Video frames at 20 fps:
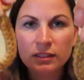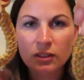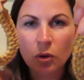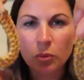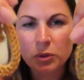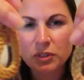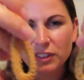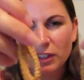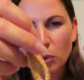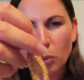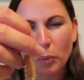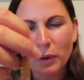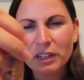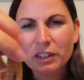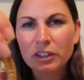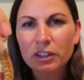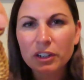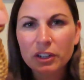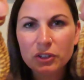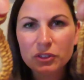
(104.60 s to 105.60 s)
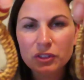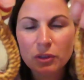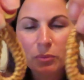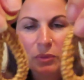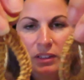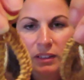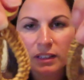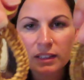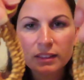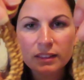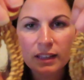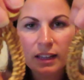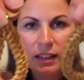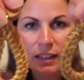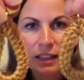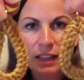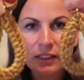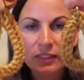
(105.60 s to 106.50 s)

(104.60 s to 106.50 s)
almost like wicker or something like that.